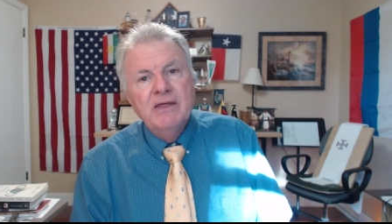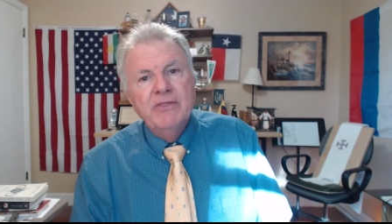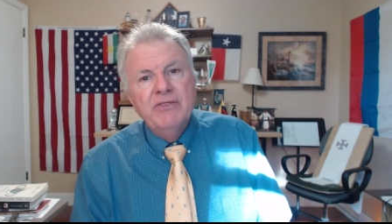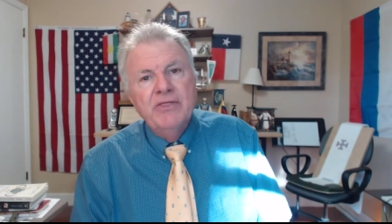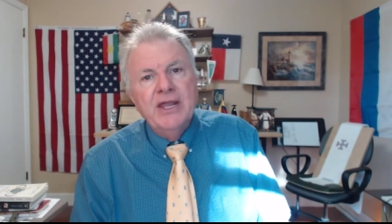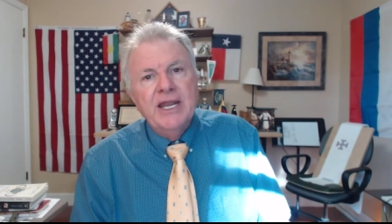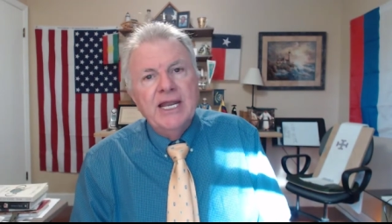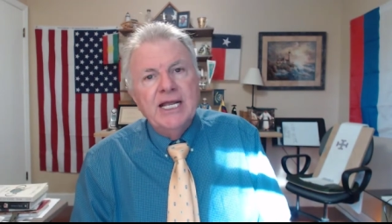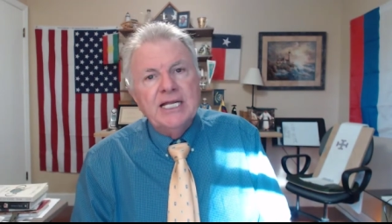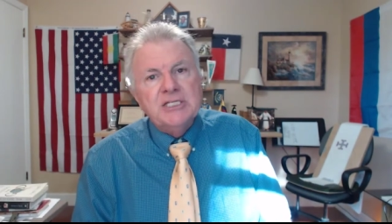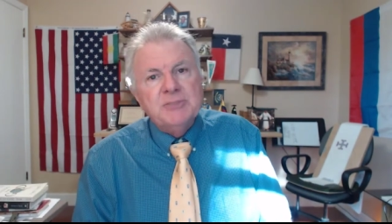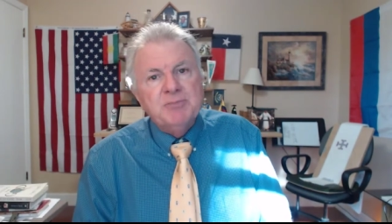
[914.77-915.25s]

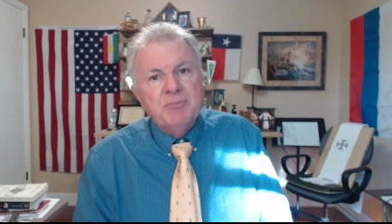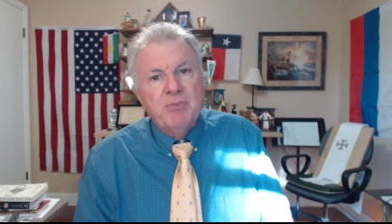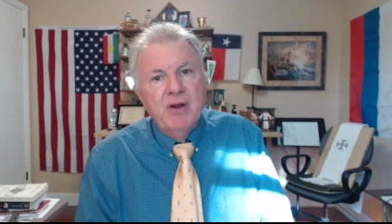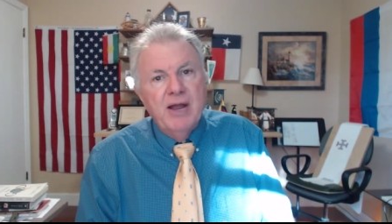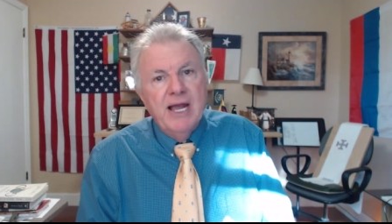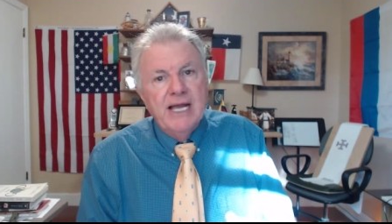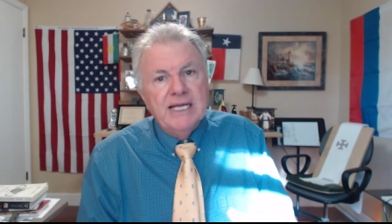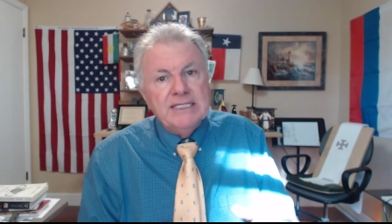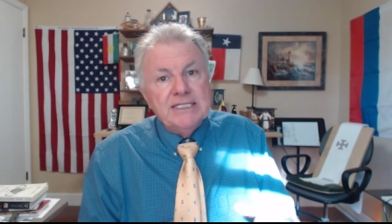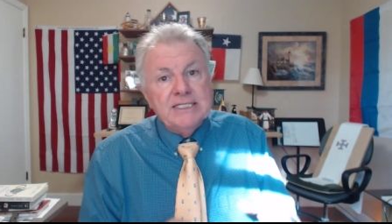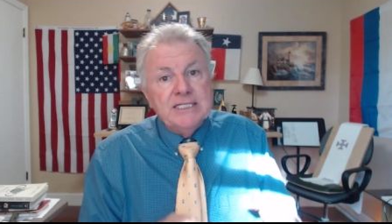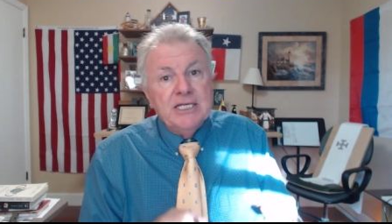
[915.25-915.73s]
that
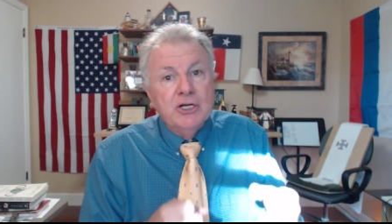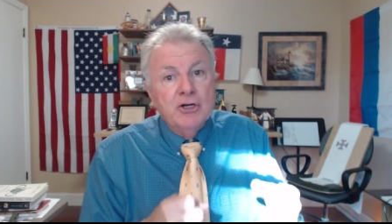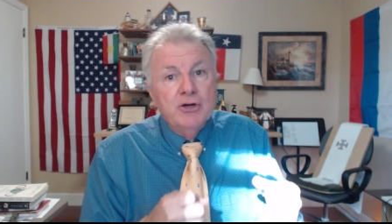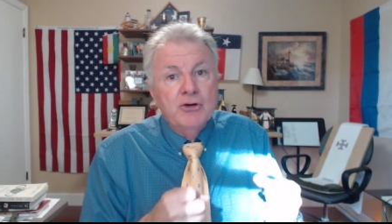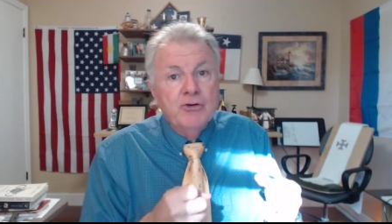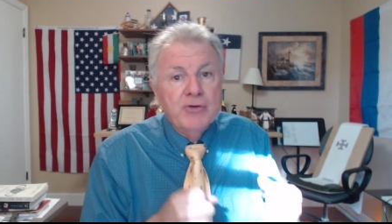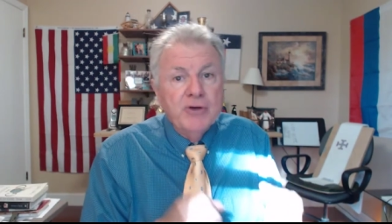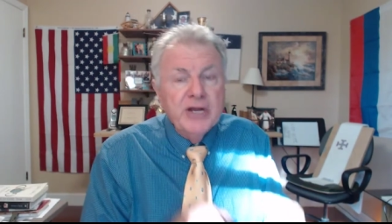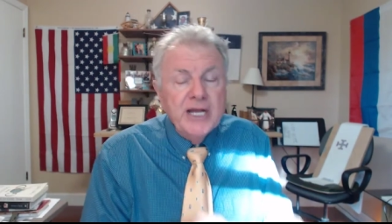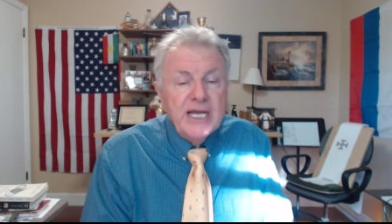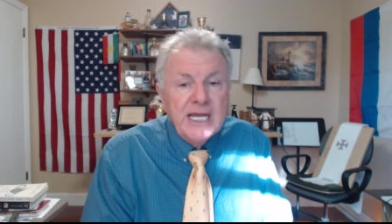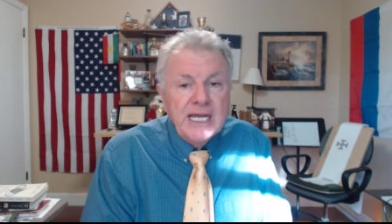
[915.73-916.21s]
express
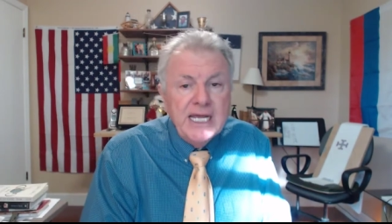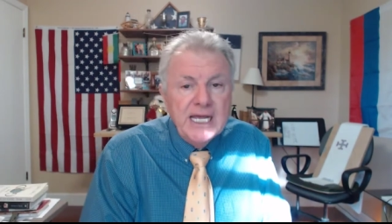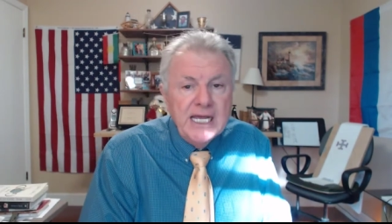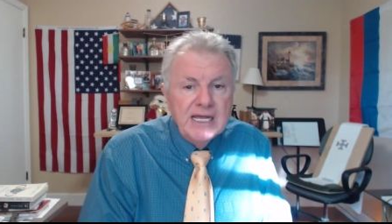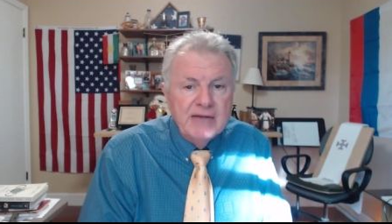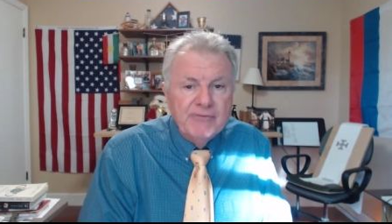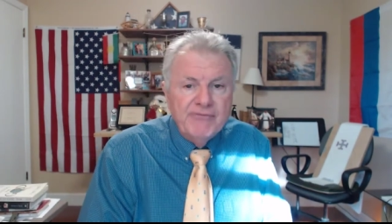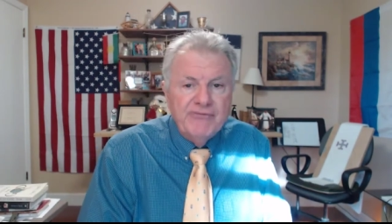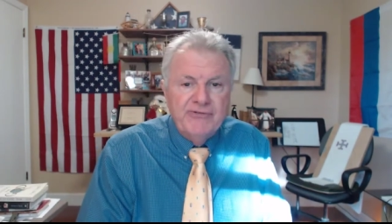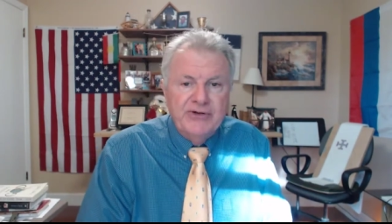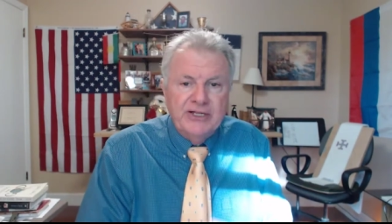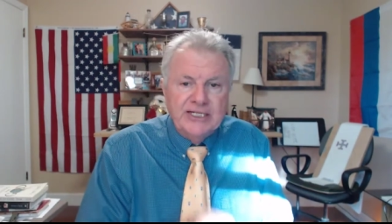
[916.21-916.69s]

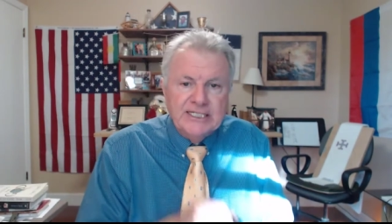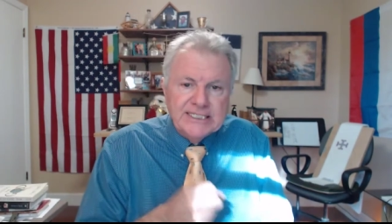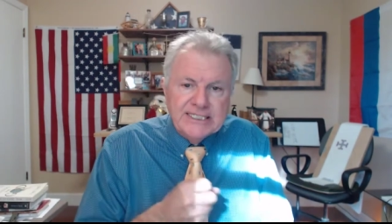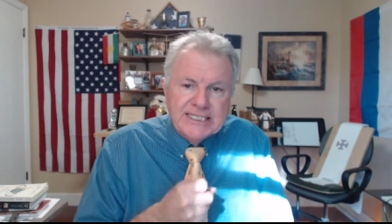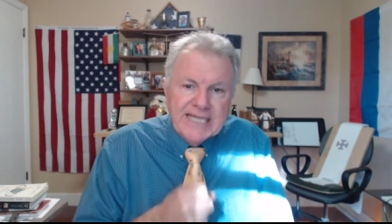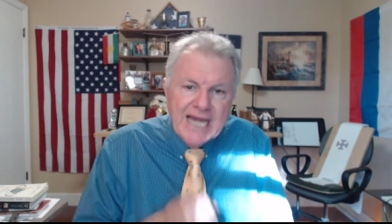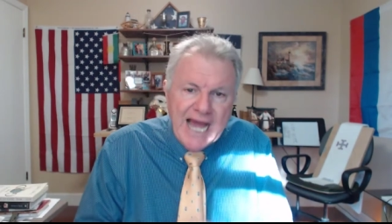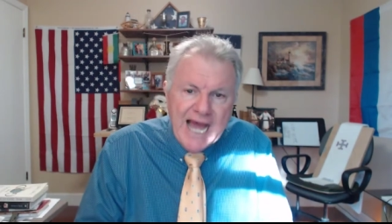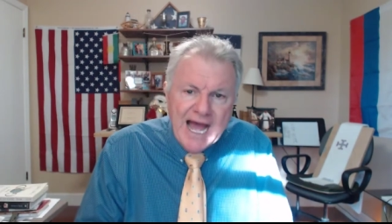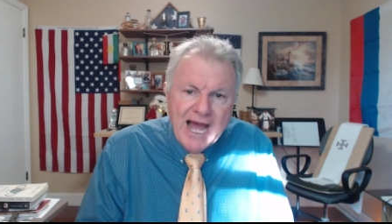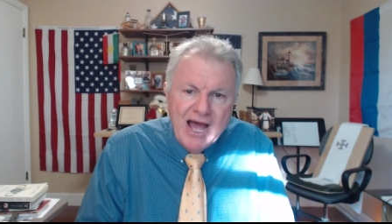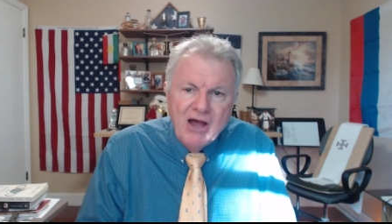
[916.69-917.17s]
grief and
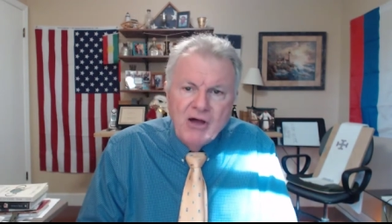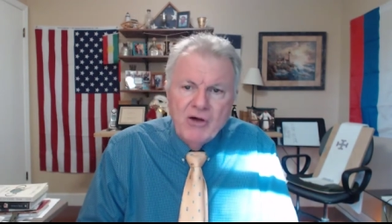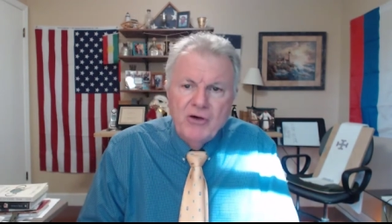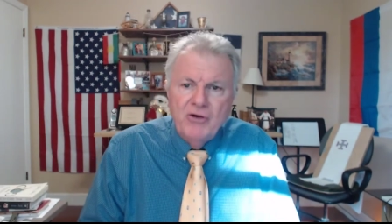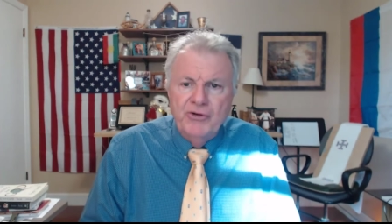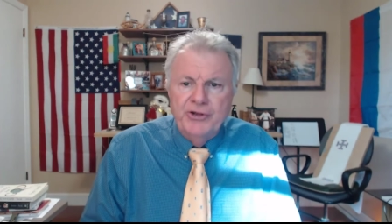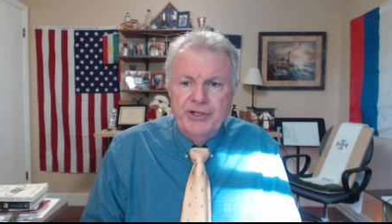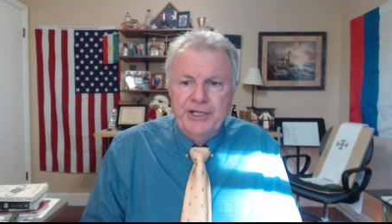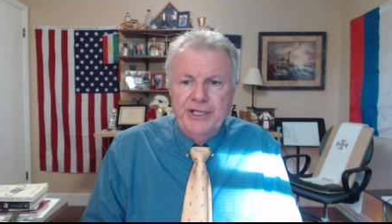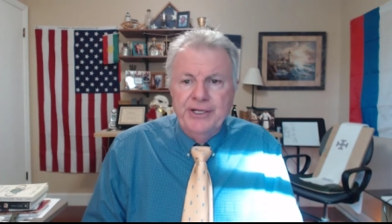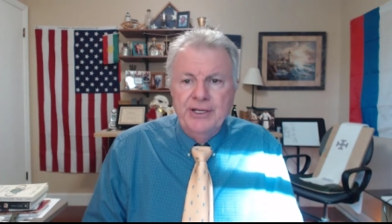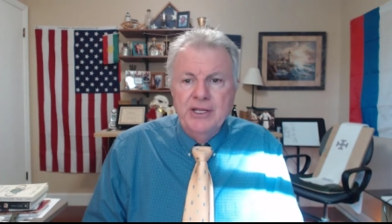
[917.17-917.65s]

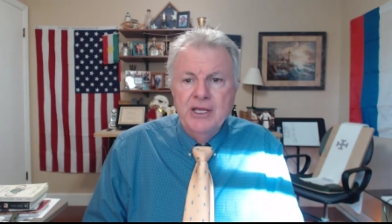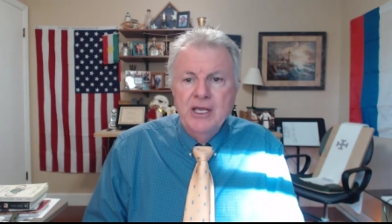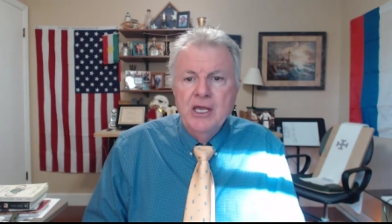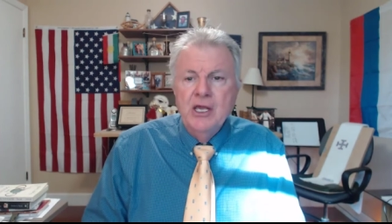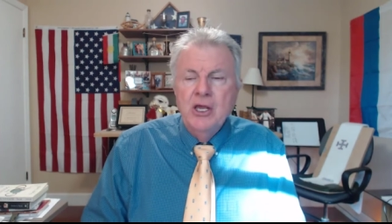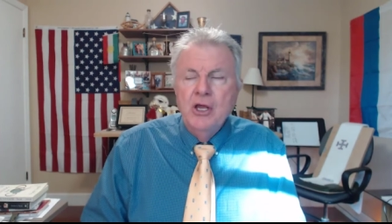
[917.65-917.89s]
doubt and